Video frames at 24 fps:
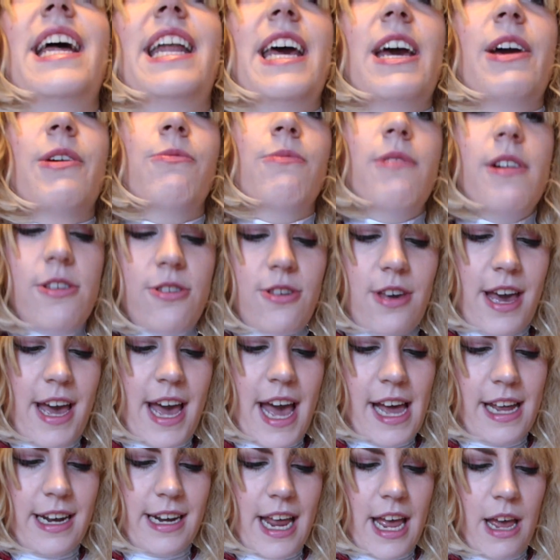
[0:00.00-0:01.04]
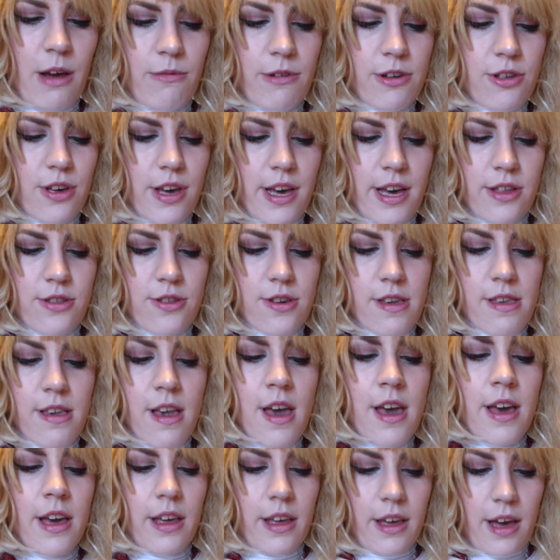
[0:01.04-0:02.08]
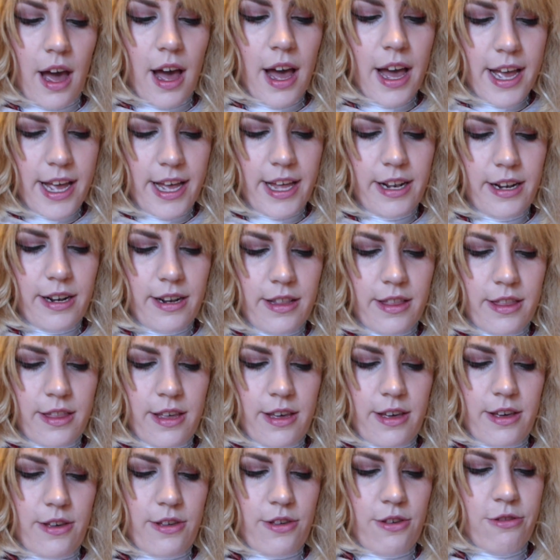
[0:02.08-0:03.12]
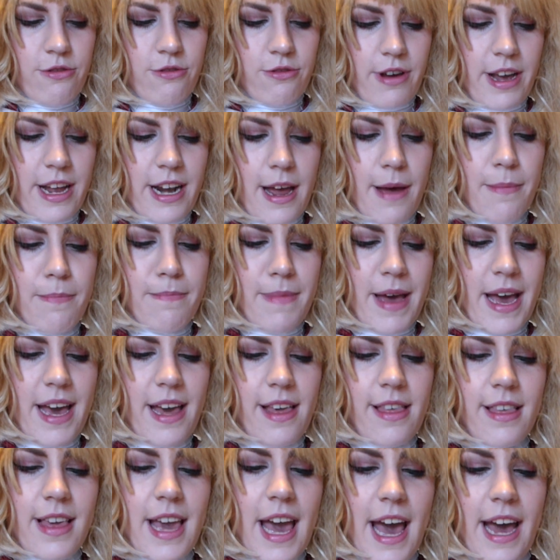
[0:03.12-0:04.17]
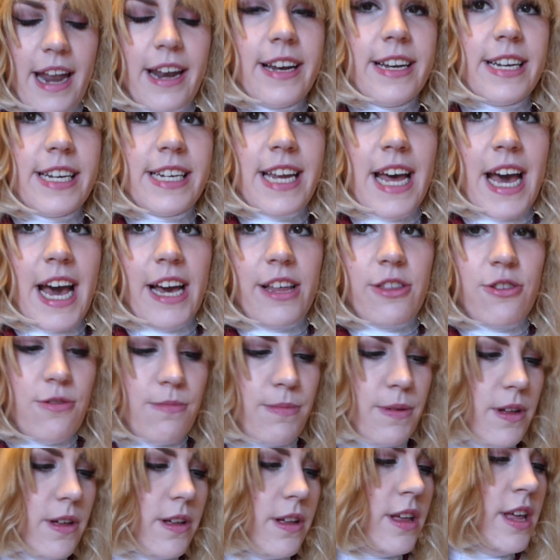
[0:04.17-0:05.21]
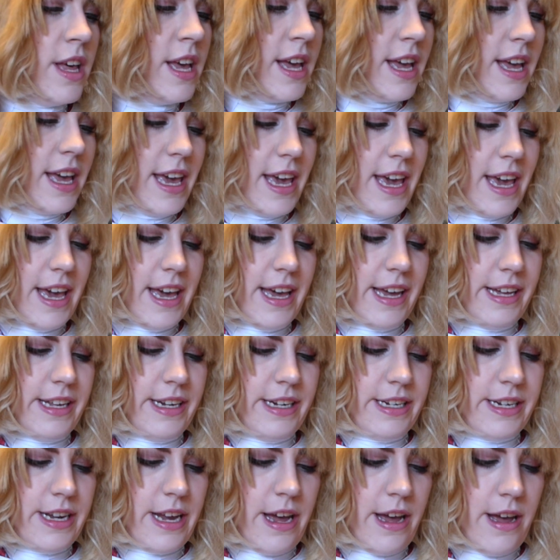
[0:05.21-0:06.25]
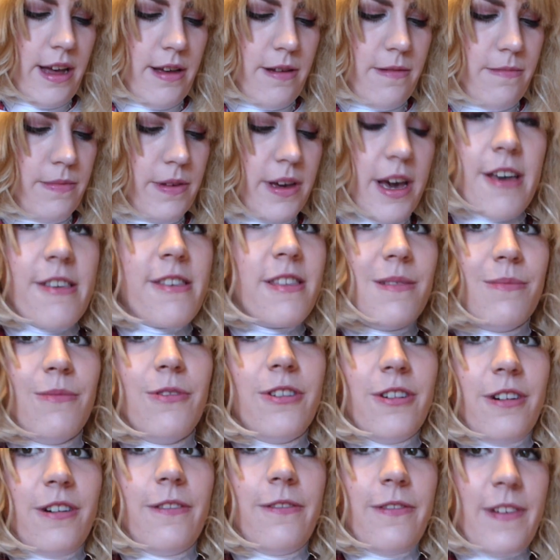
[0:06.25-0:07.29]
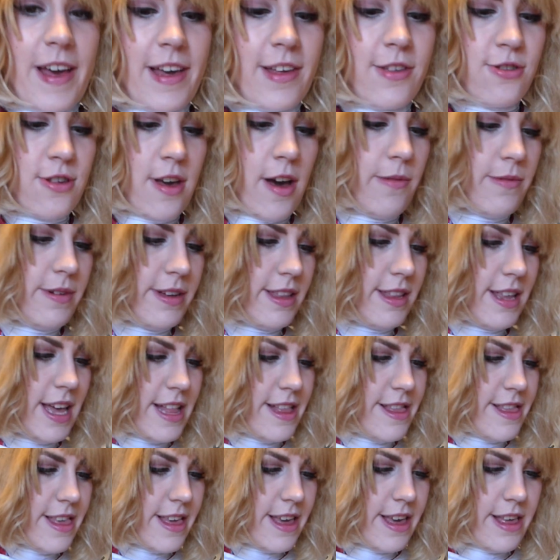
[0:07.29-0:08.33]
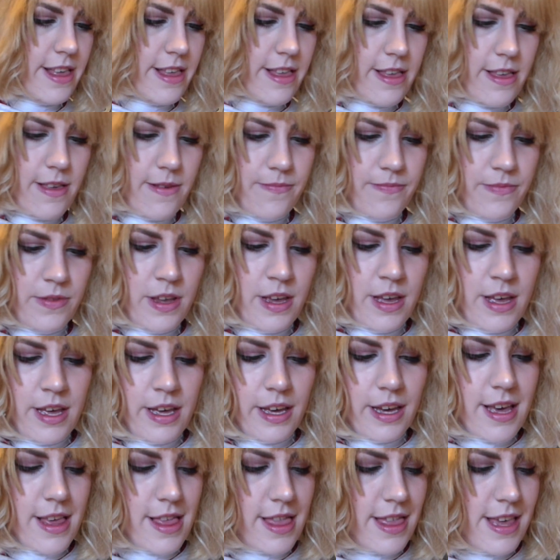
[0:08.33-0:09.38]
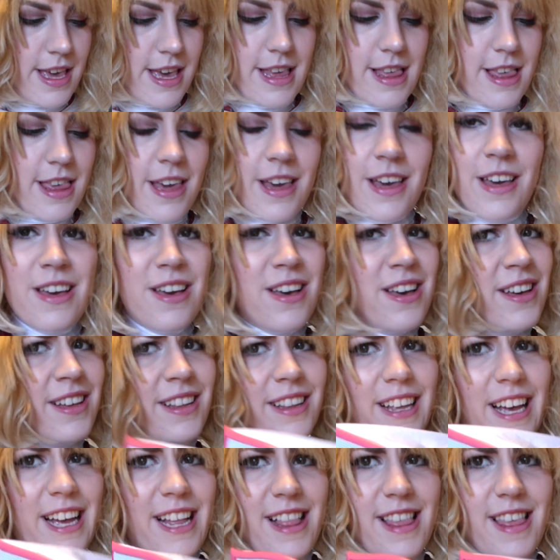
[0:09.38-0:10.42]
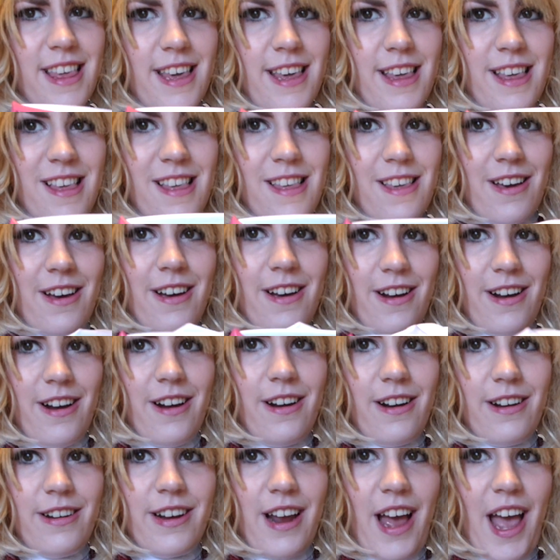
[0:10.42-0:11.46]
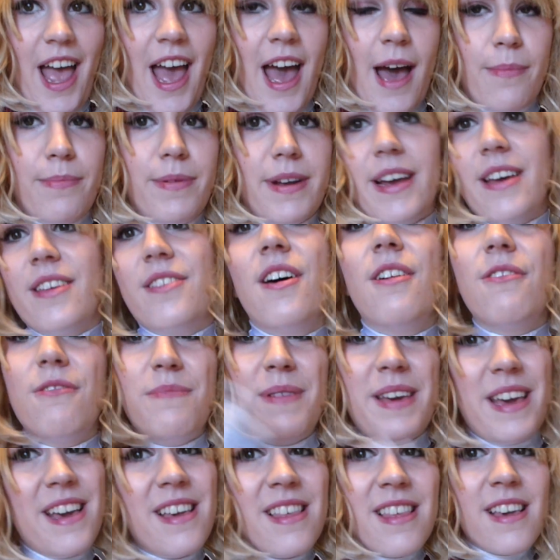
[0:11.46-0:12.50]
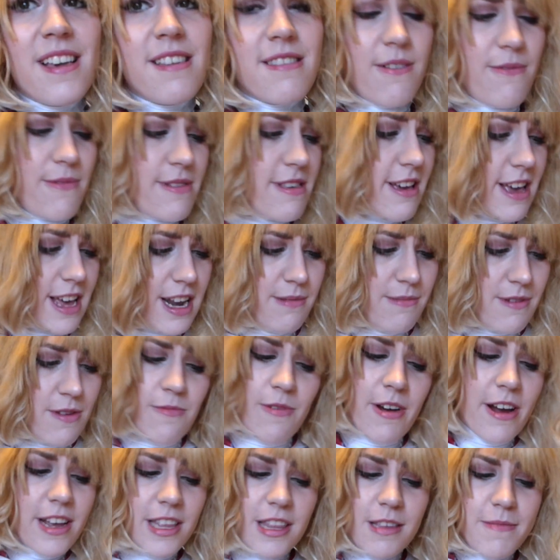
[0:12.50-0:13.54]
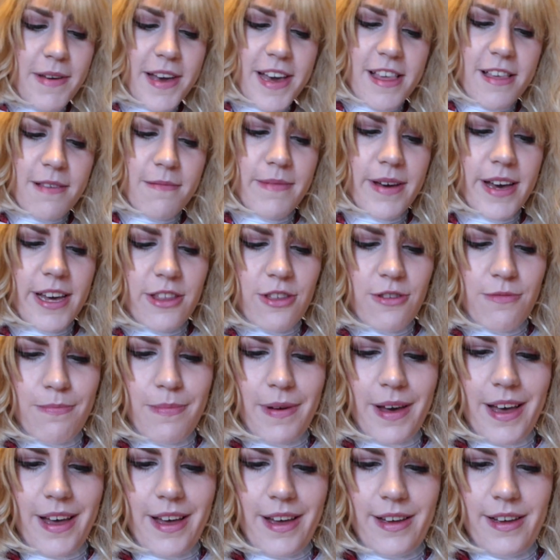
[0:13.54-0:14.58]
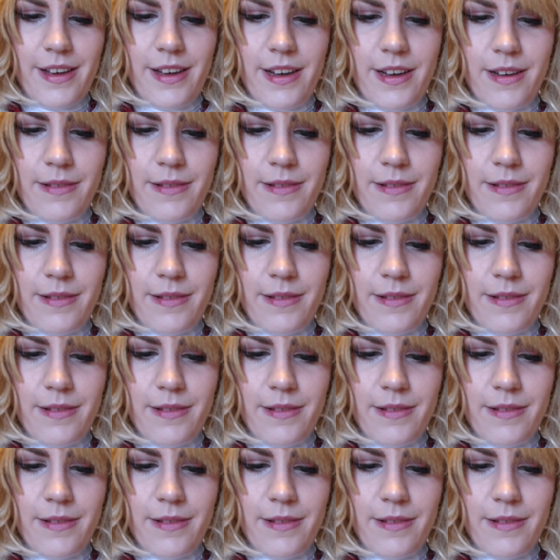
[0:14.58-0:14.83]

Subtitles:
and I wish I hadn't. I wish I had just gotten the straight up mask, had it detachable, and custom ordered a face shell with lenses, because these lenses are not happening. I thought it would be easy because I wasn't going to be wearing the mask much, but